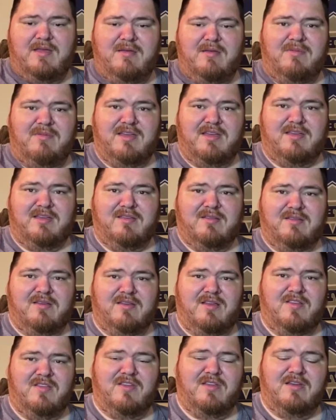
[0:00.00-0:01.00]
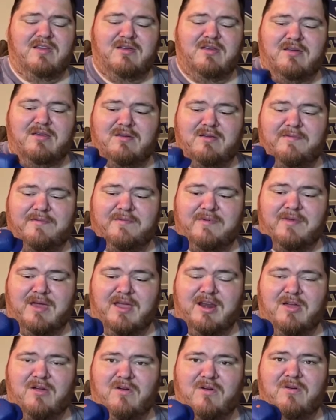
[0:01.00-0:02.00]
like, because uh, I
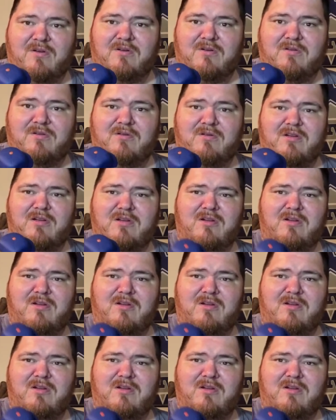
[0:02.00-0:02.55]
know